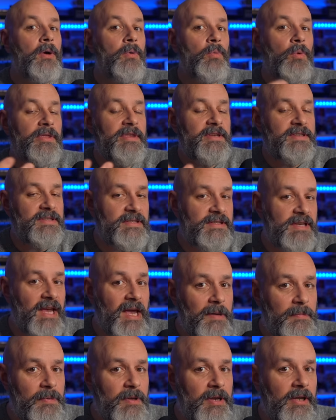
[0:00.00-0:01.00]
When this is
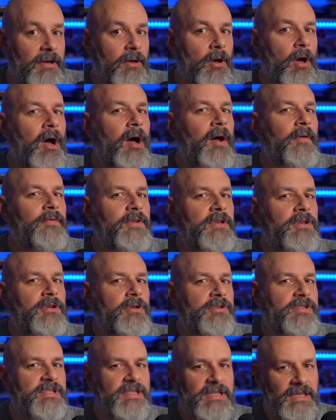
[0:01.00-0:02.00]
happening, often
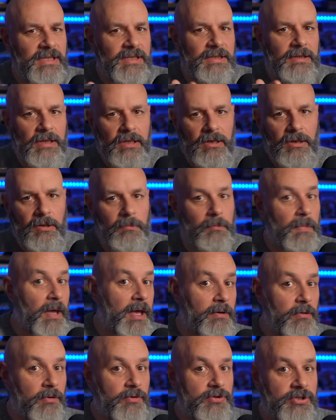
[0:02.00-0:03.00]
you'll see little
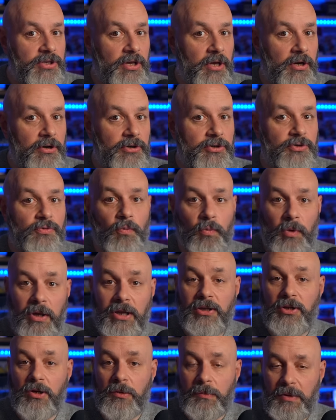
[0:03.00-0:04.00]
micro stutters
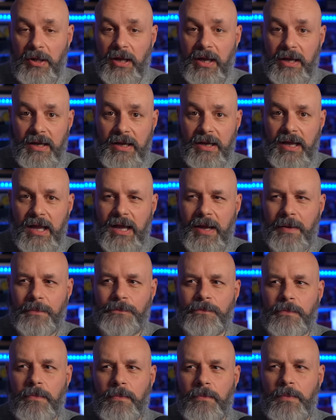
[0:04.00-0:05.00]
when you're playing a
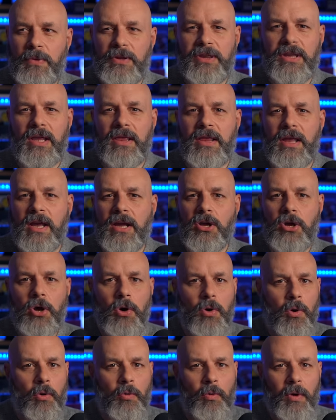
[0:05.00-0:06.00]
game, but then they
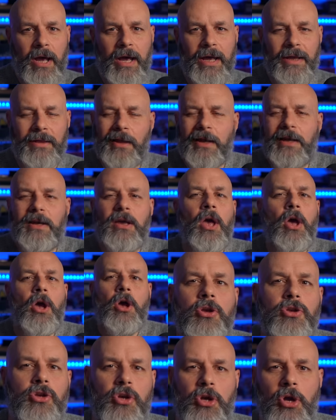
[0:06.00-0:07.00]
go away. Like,
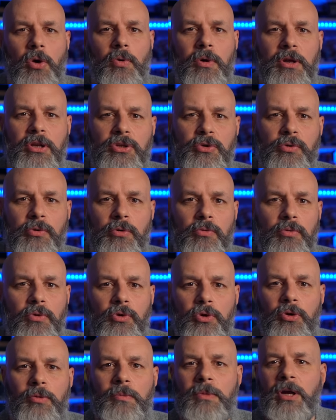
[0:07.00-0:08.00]
you go into a
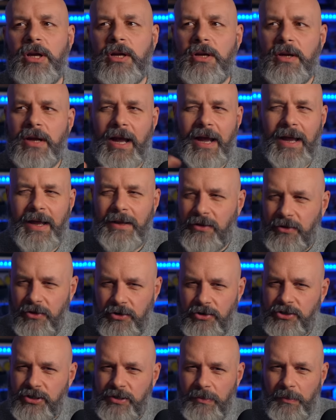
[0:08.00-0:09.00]
room and
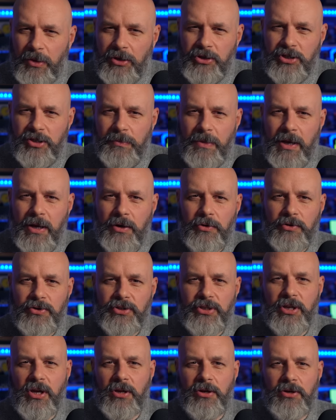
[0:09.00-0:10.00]
there's a bunch of micro
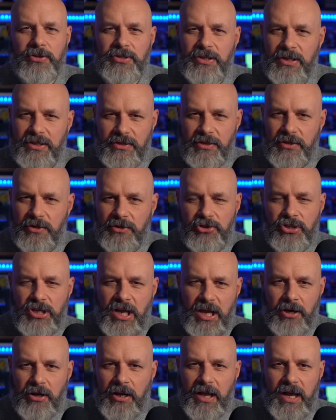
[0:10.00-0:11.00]
stutters as the
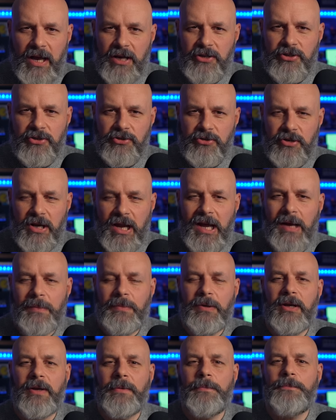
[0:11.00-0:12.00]
shader caches are
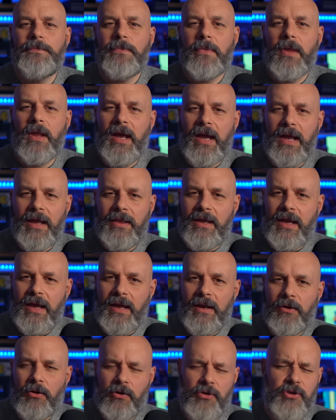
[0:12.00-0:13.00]
happening, and
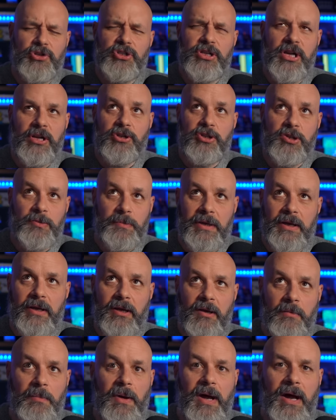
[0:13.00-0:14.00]
then, or the shaders are being
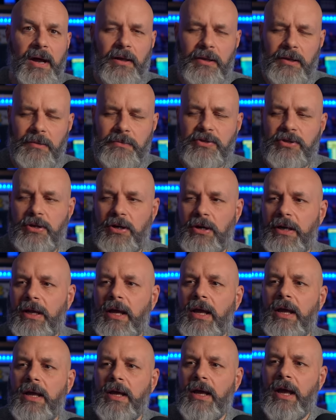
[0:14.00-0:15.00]
compiled, I'm sorry.
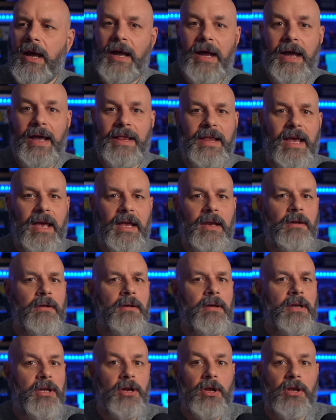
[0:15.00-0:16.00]
And then
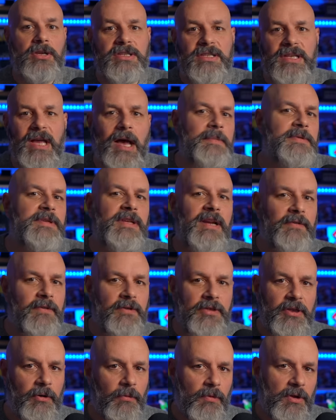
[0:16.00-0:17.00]
it all stops and
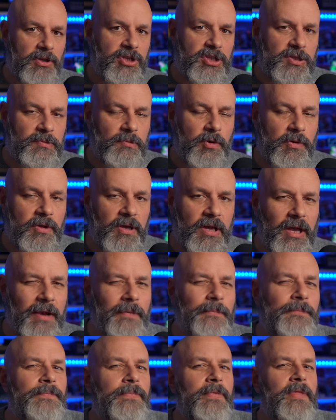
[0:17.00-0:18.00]
everything runs smooth
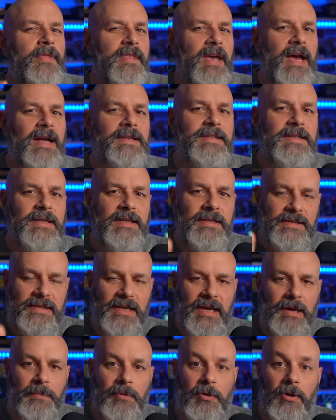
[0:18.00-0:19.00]
again. That's an
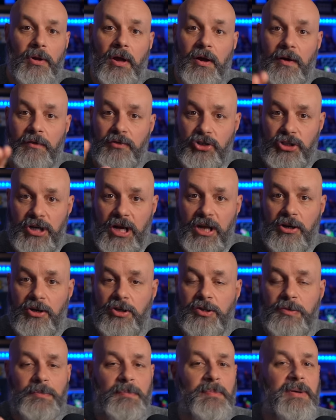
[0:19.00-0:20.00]
example of
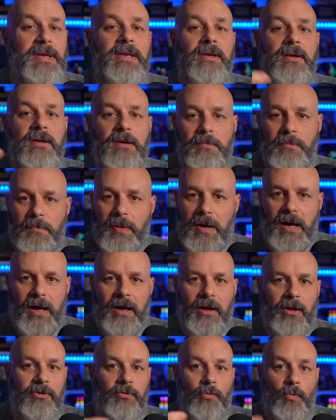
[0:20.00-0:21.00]
shaders being
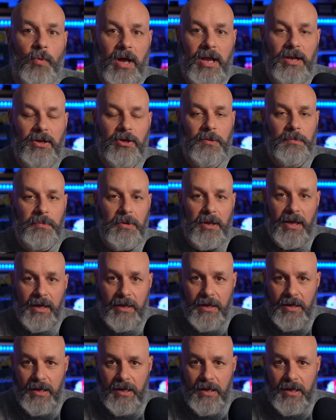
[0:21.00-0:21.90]
compiled when you're playing